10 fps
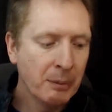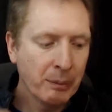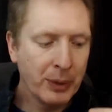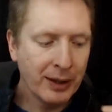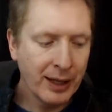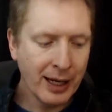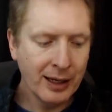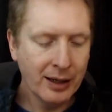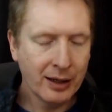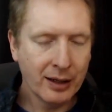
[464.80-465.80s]
But
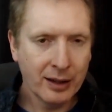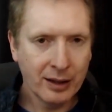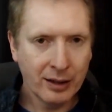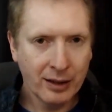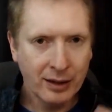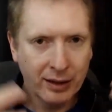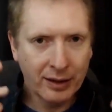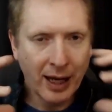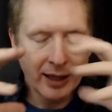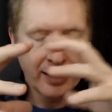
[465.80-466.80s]
then
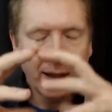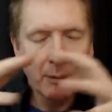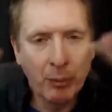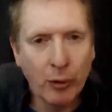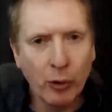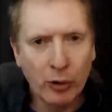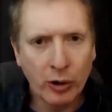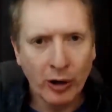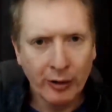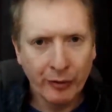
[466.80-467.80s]
that thing broke
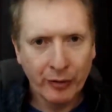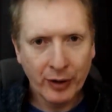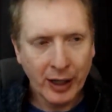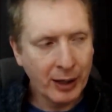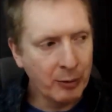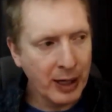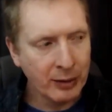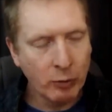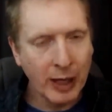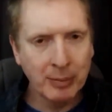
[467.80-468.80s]
off and we had
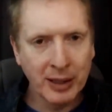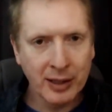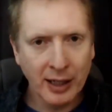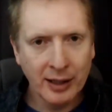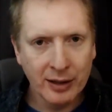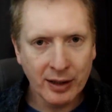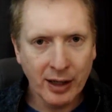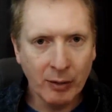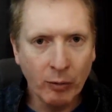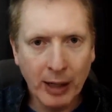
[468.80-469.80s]
web designers
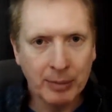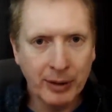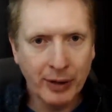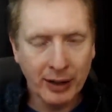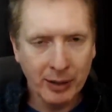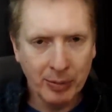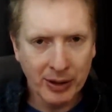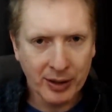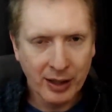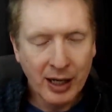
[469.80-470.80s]
and web
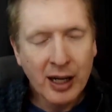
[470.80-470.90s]
developers.